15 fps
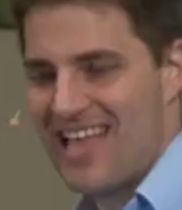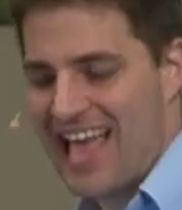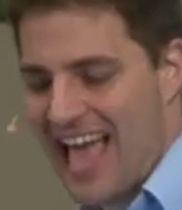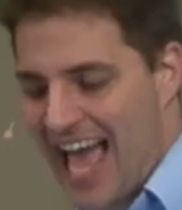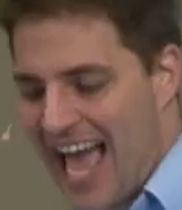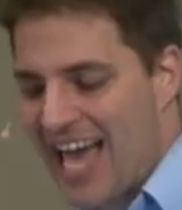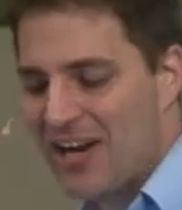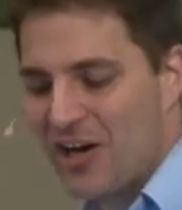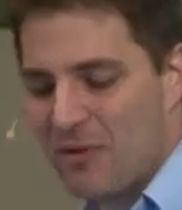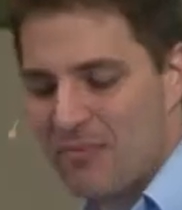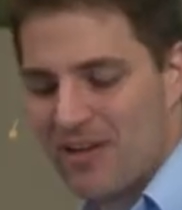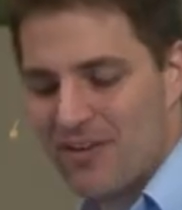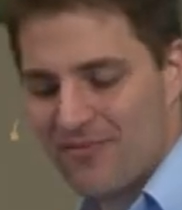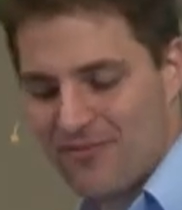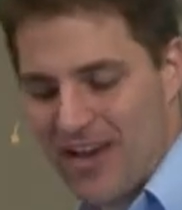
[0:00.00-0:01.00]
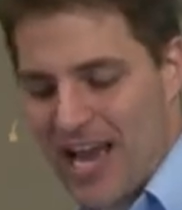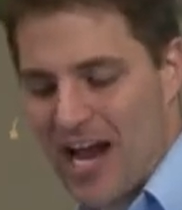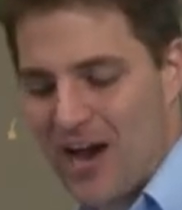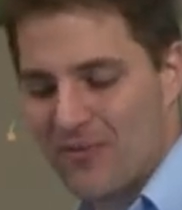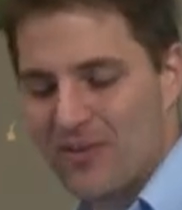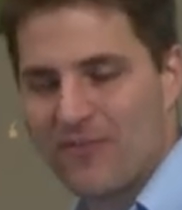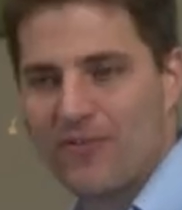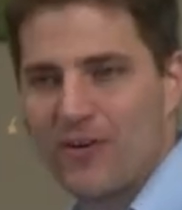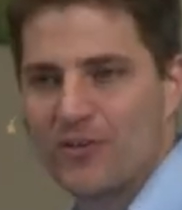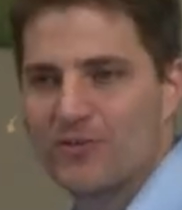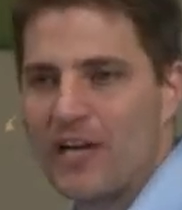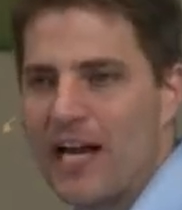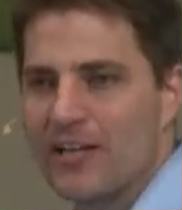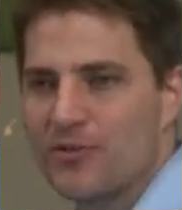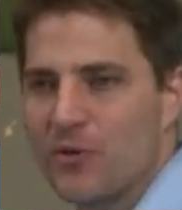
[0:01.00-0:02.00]
Adam found the first
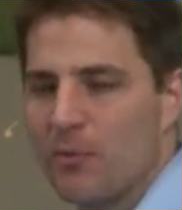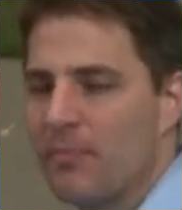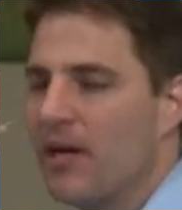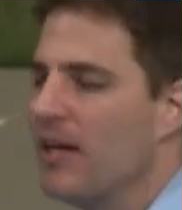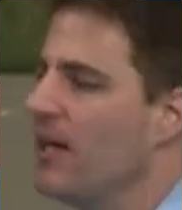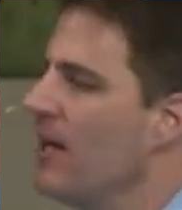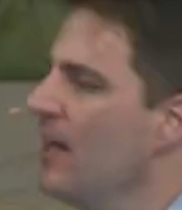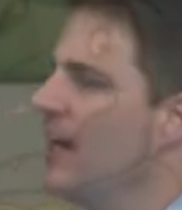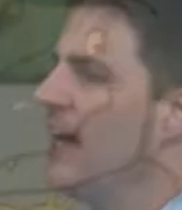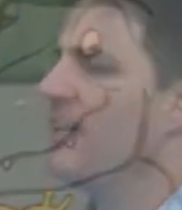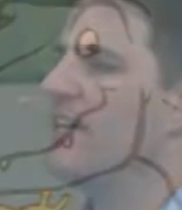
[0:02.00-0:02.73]
dinosaur. But and